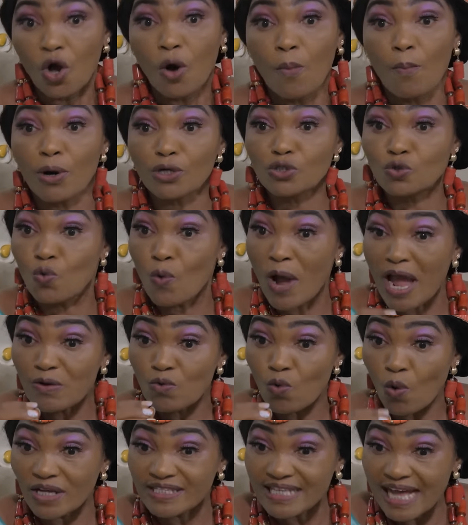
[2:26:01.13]
But when
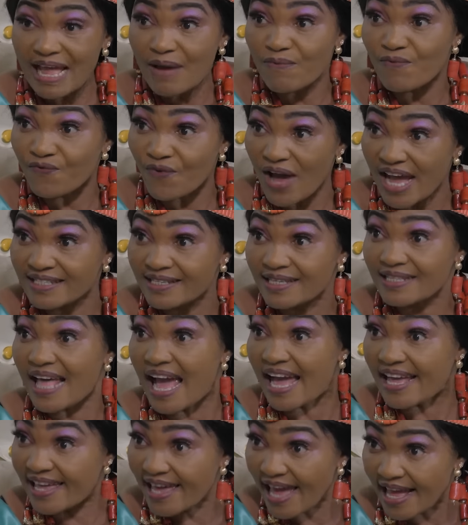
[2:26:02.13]
what I am fighting
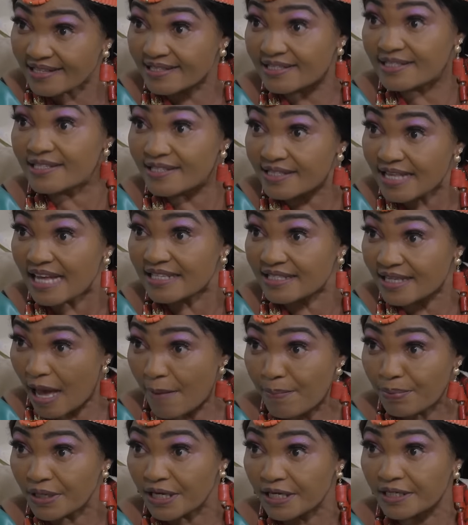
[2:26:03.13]
against starts
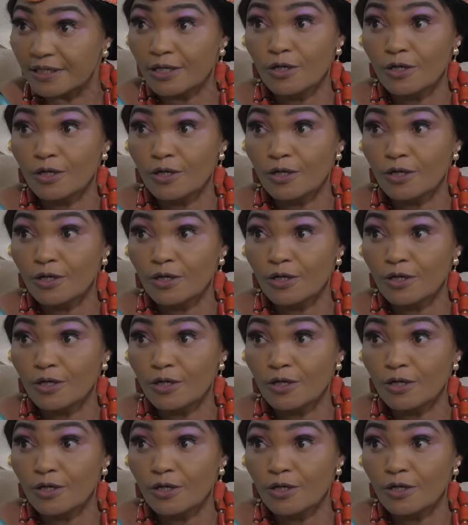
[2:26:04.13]
happening,